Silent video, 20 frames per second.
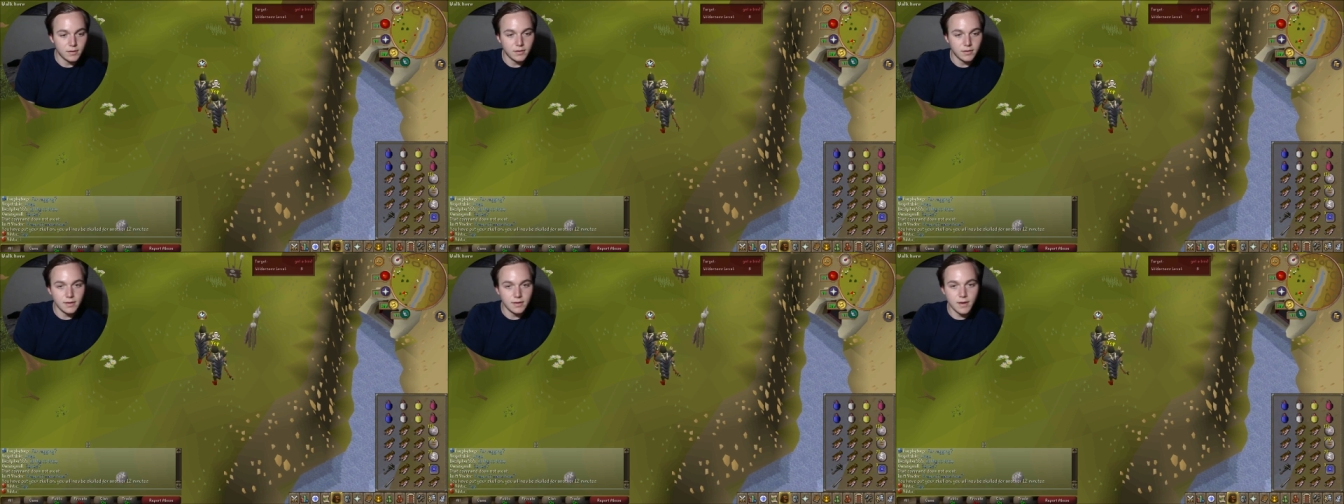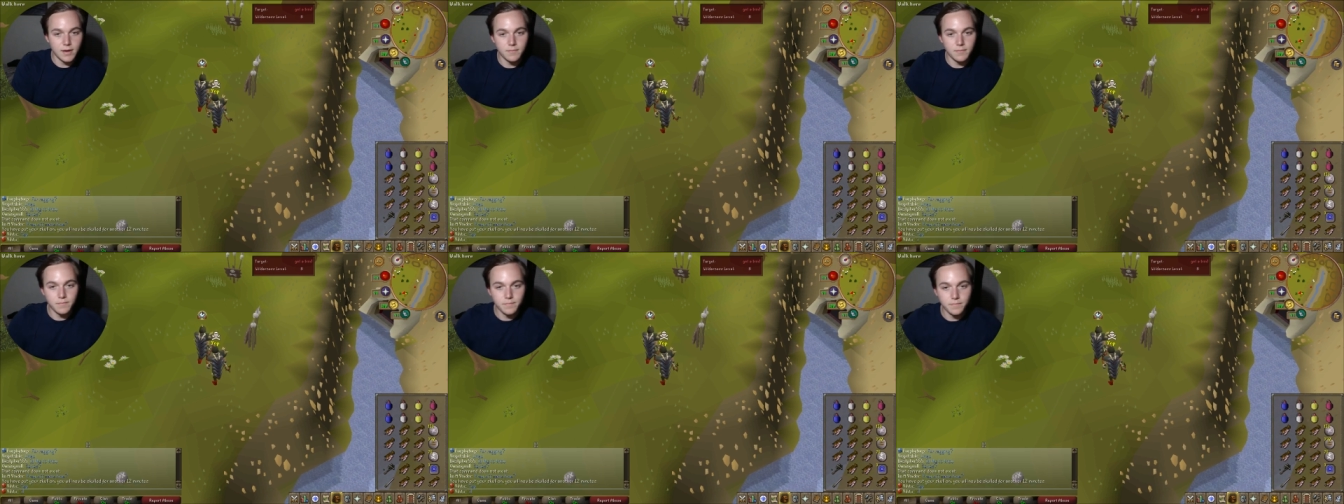
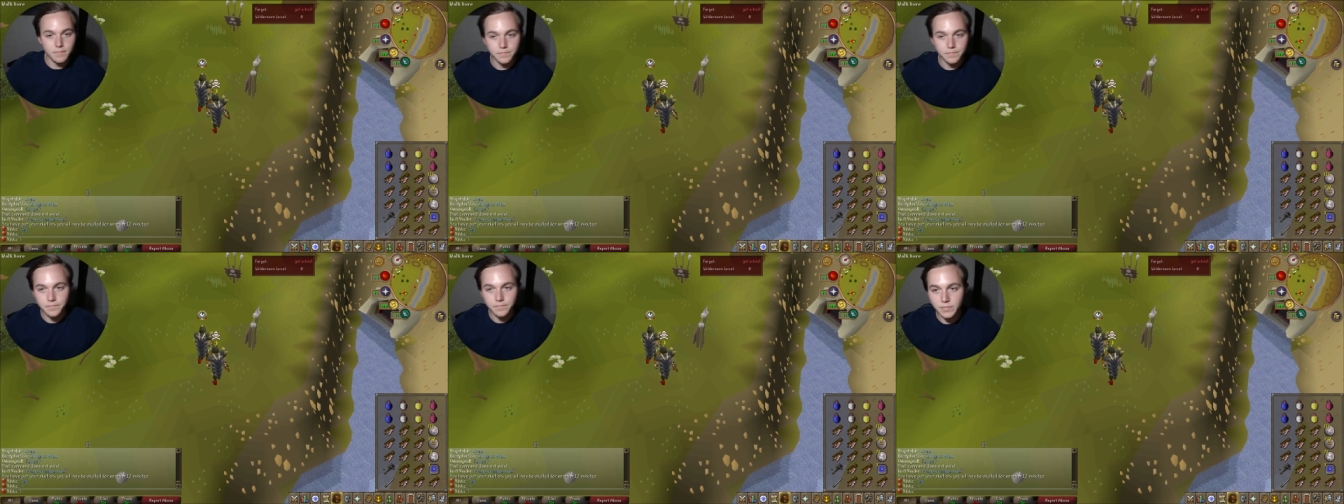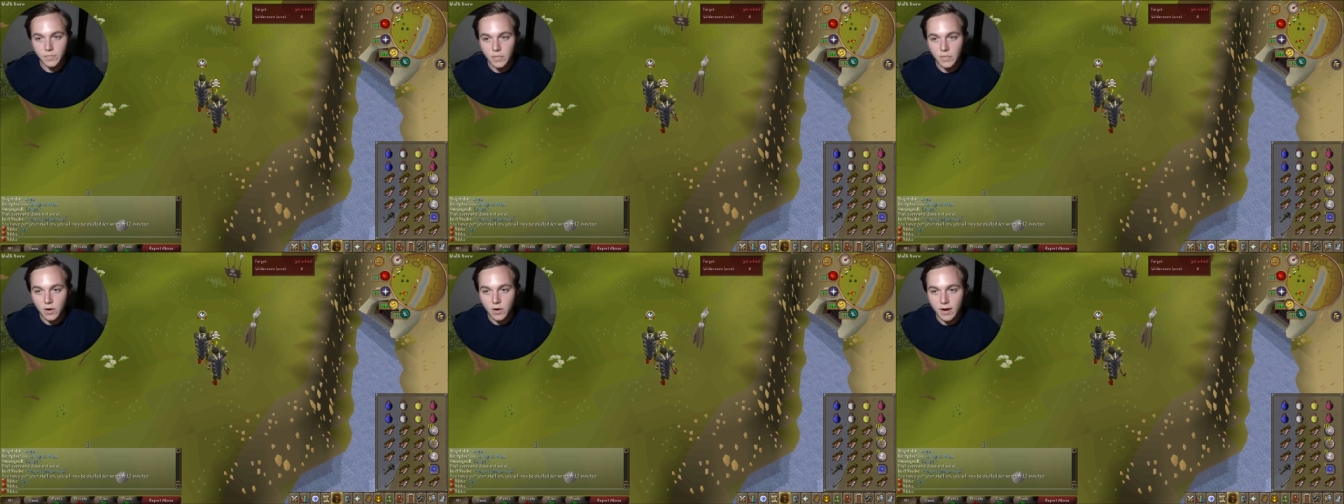Yep.
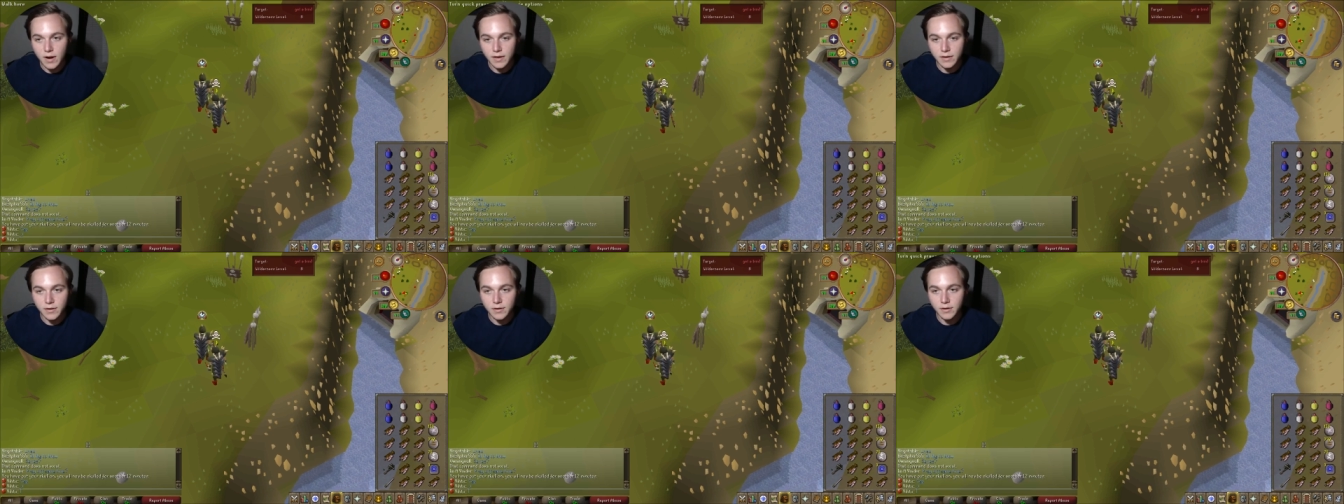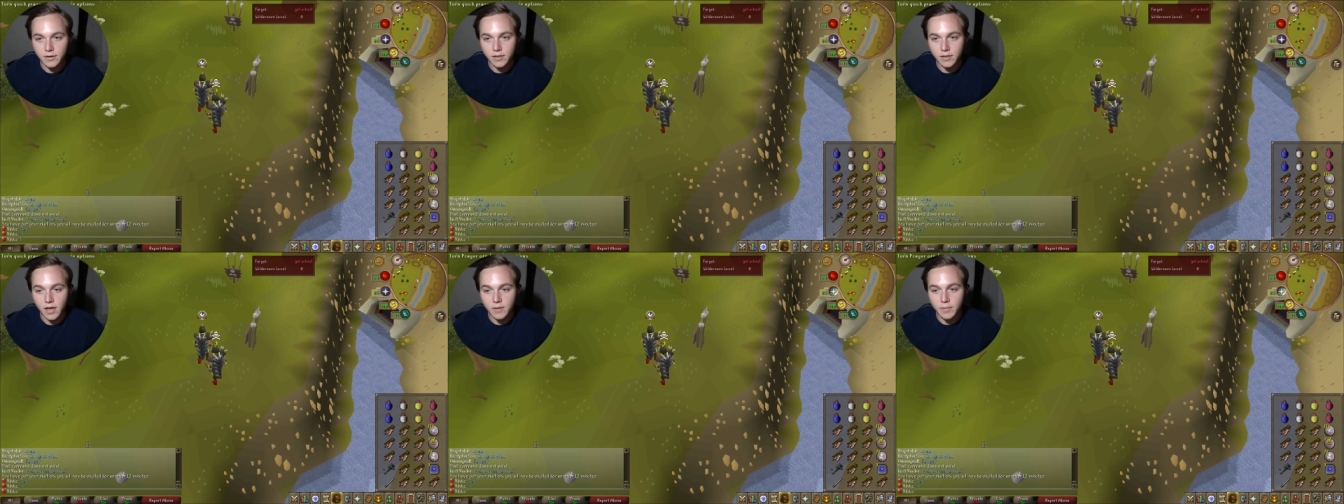Alright,
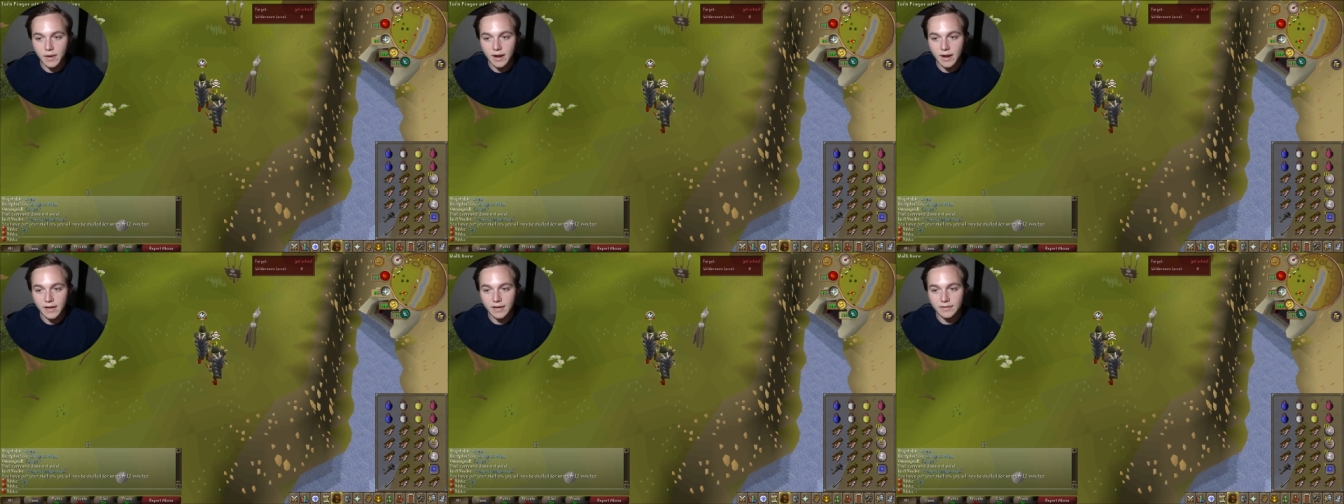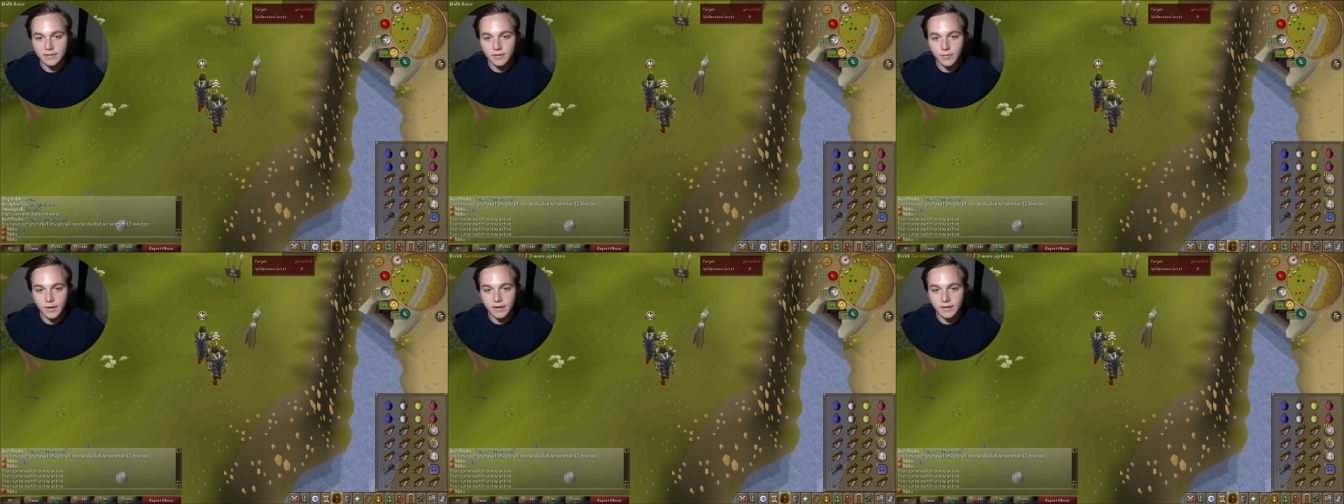good luck, man. I
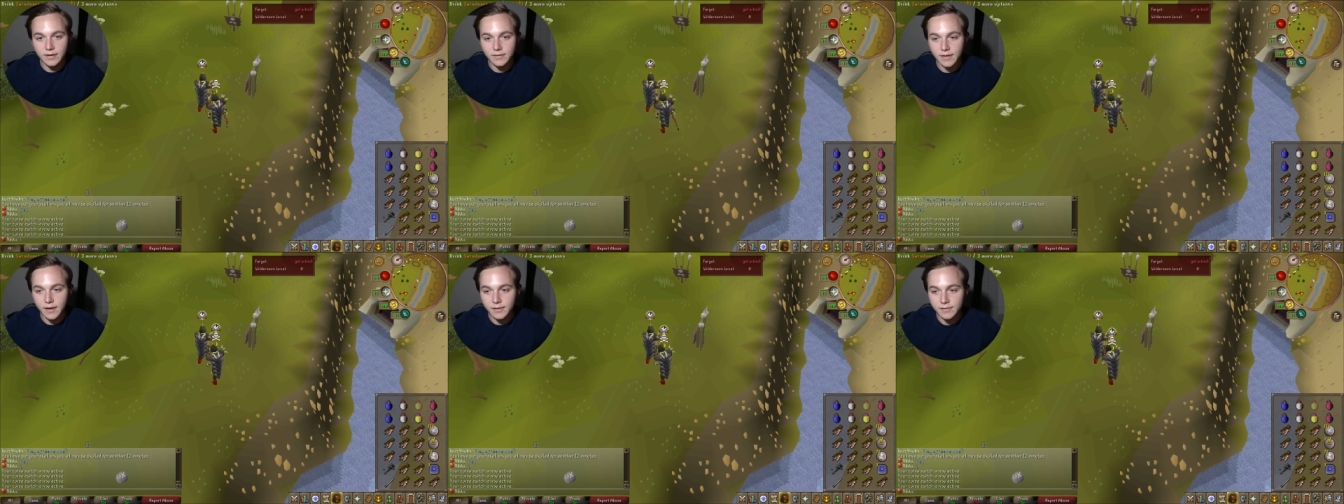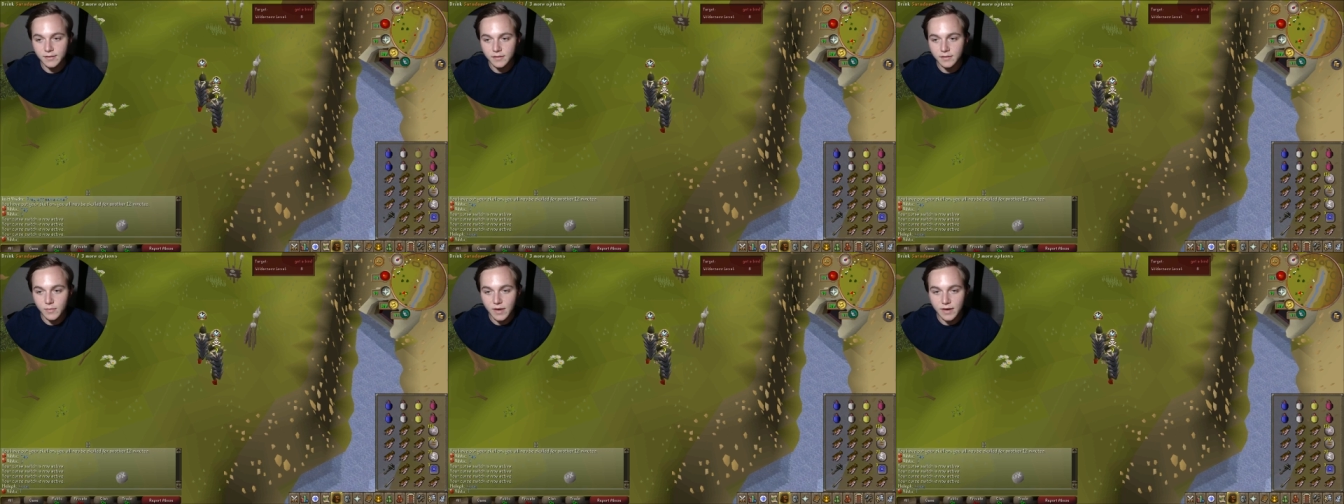guess he
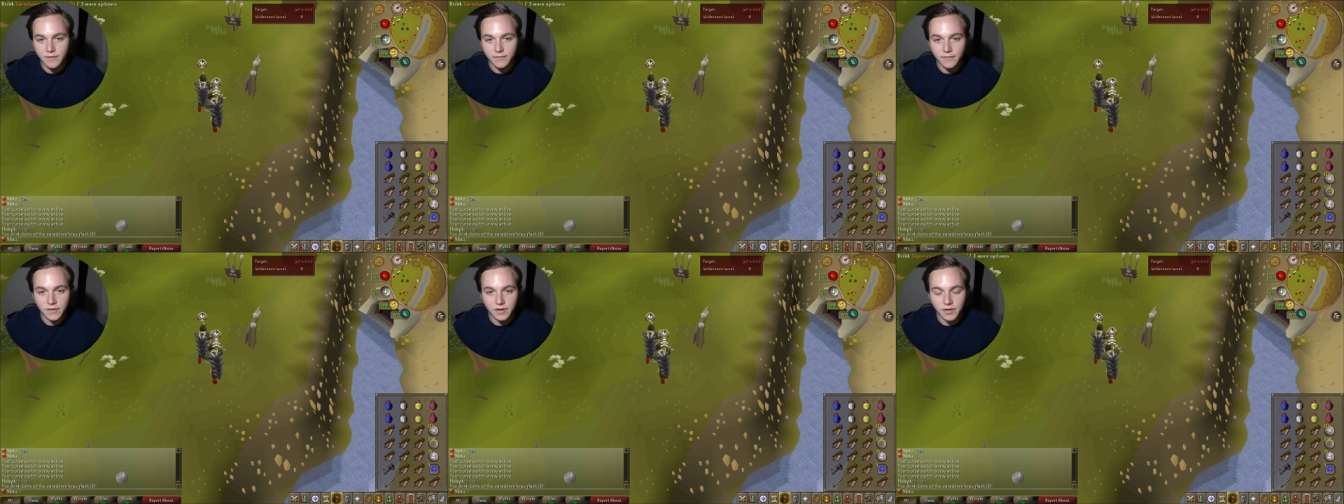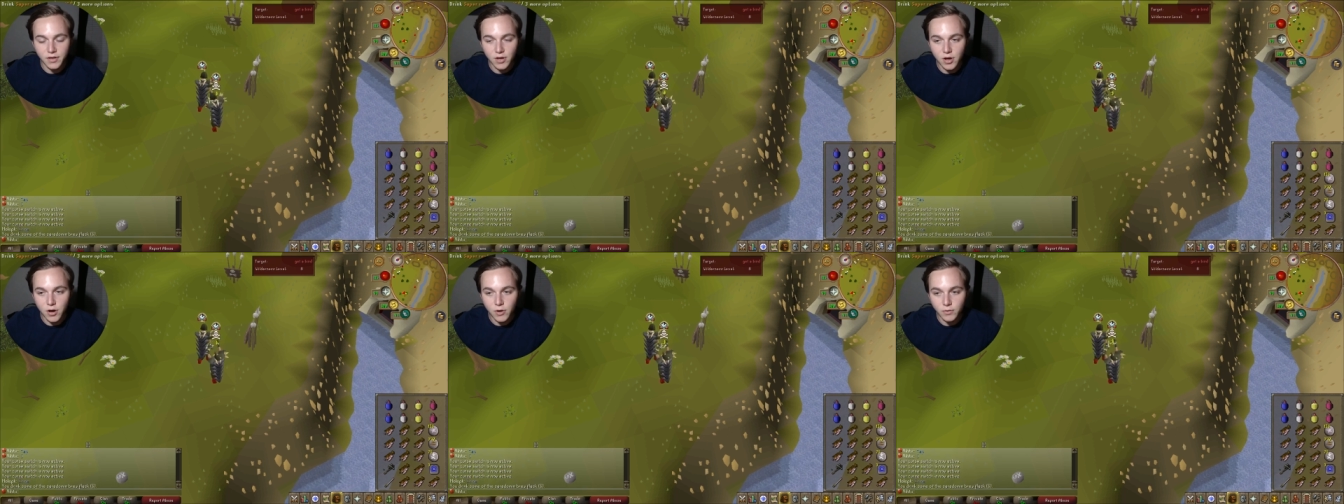recognizes my
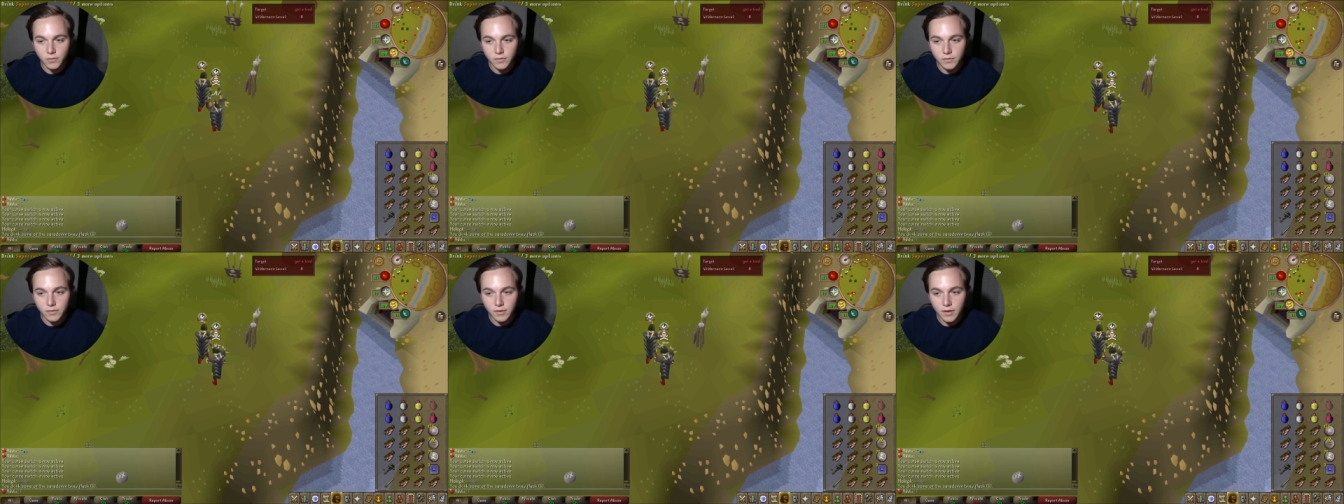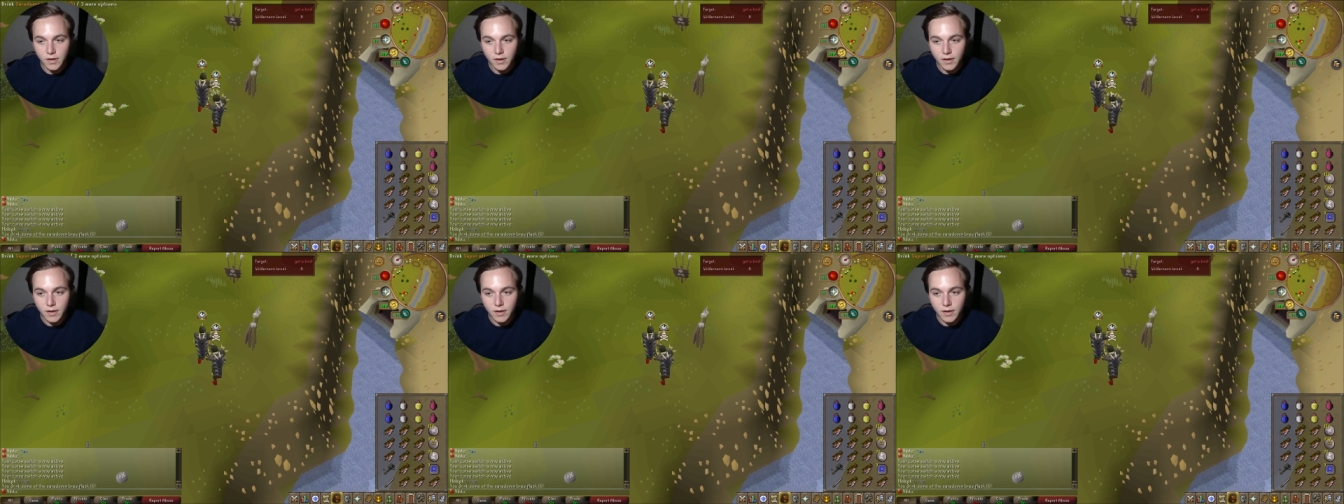videos.